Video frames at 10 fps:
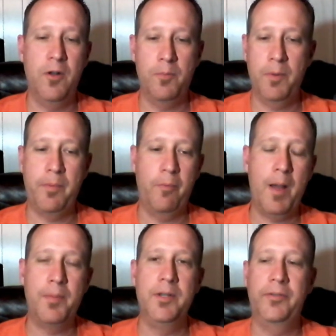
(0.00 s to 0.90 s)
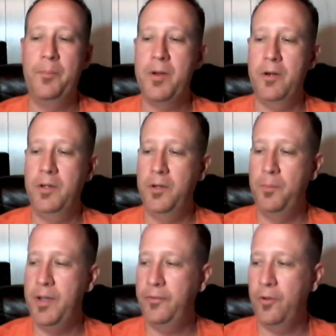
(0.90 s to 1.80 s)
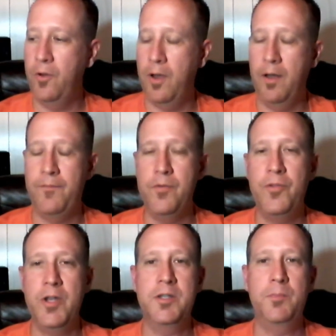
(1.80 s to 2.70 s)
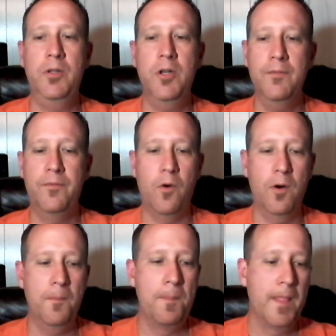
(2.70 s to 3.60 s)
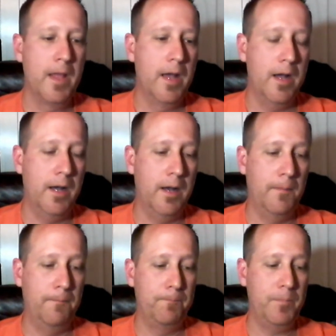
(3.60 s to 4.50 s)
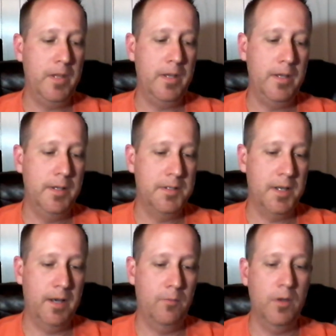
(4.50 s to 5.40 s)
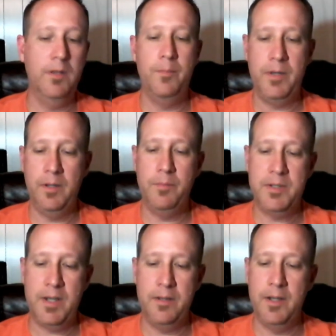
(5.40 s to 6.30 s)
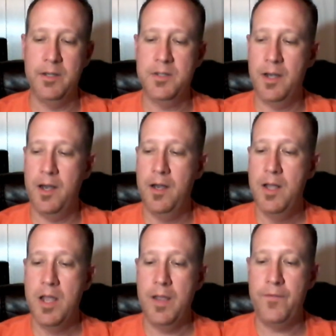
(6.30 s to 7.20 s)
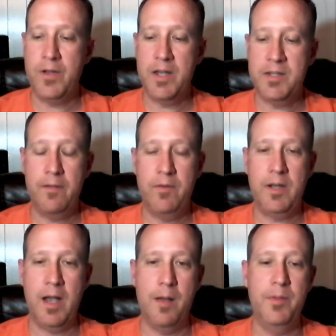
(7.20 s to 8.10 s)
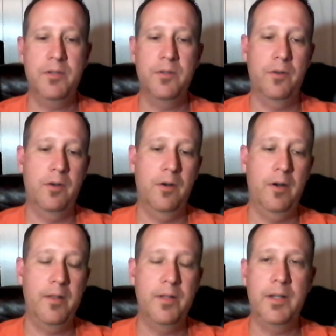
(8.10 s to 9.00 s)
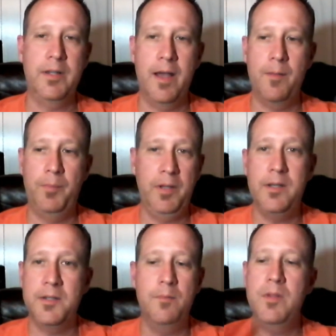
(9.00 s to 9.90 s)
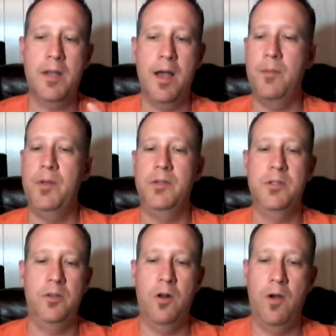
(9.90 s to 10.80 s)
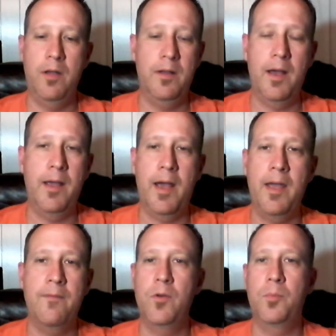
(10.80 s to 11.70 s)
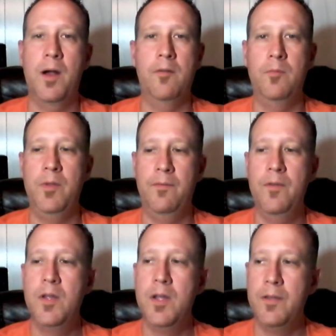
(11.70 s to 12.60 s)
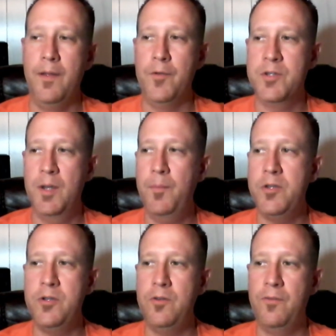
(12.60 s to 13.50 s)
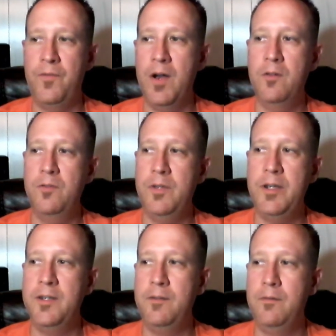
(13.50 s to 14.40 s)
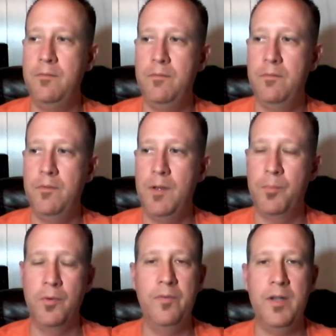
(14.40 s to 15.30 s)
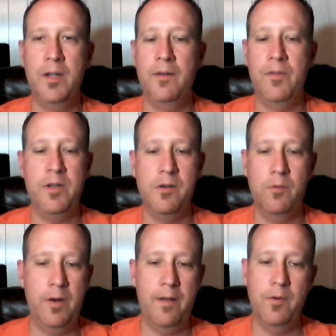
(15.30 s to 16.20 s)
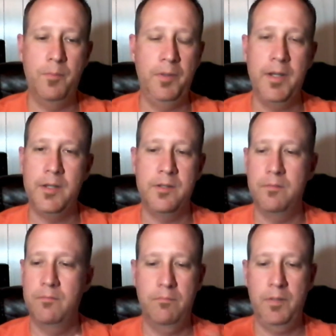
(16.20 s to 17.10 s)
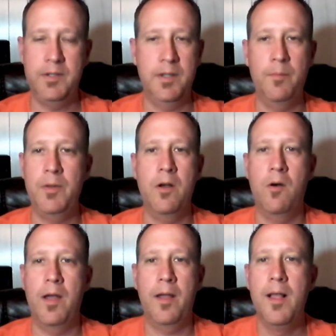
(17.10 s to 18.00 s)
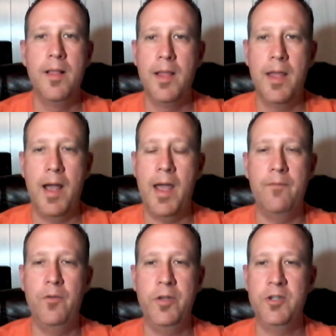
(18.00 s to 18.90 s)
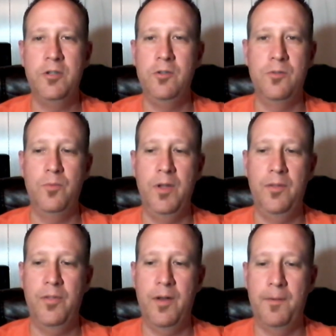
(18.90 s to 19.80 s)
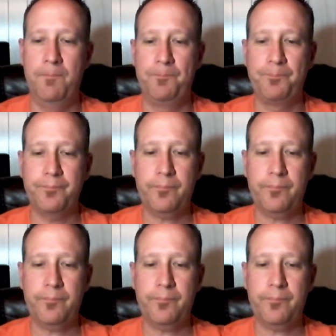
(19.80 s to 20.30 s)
I'm going to be wrapping this up here in a little bit. So a few things to be looking for. Let me say this. If you guys have any comments or anything like that, please give me the comments. I have no problem if there's something you felt needed improving in a video or whatever, please let me know. I have no issues with a